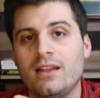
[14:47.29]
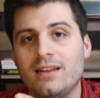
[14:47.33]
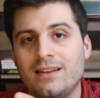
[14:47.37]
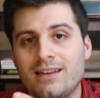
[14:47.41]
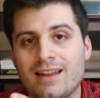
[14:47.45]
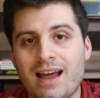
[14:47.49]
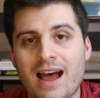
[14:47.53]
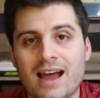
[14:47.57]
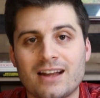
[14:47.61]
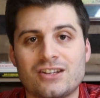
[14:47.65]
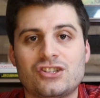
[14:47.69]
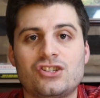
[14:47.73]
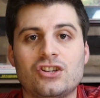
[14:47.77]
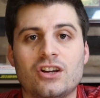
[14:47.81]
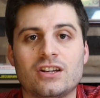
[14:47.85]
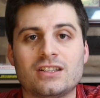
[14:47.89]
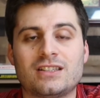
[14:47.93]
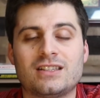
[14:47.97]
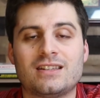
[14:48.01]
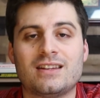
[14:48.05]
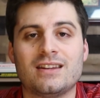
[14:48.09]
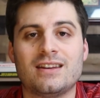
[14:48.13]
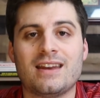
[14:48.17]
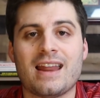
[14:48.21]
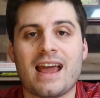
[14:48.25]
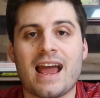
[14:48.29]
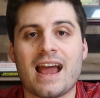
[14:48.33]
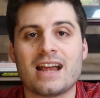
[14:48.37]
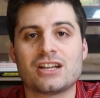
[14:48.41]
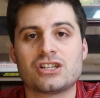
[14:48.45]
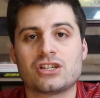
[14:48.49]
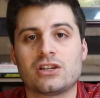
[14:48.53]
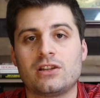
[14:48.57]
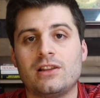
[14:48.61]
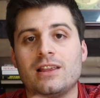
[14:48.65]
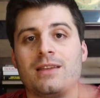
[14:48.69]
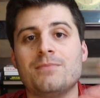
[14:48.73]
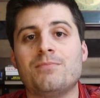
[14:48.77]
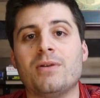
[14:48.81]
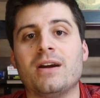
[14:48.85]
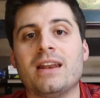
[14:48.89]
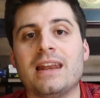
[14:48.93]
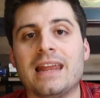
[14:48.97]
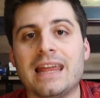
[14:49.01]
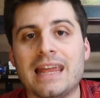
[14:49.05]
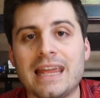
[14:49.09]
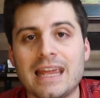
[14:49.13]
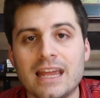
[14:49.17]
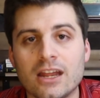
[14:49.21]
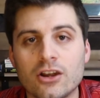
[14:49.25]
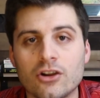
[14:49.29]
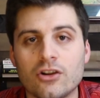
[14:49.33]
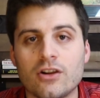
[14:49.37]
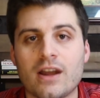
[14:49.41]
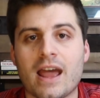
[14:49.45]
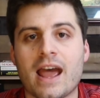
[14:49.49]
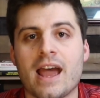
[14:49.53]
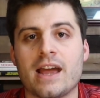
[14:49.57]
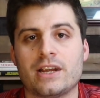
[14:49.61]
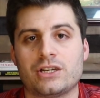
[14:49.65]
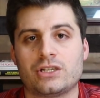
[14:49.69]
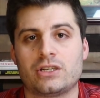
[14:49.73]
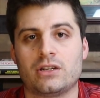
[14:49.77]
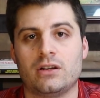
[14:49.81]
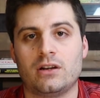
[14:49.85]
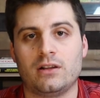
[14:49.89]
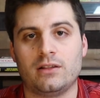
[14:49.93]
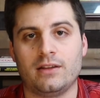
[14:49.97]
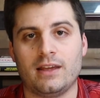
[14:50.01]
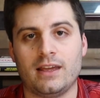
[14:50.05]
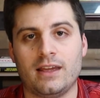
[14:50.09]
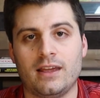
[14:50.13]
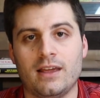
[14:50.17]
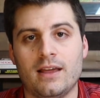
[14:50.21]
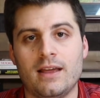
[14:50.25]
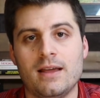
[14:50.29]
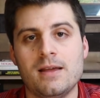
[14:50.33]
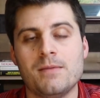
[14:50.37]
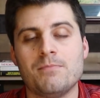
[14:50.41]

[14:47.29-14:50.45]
not just nationally, but internationally.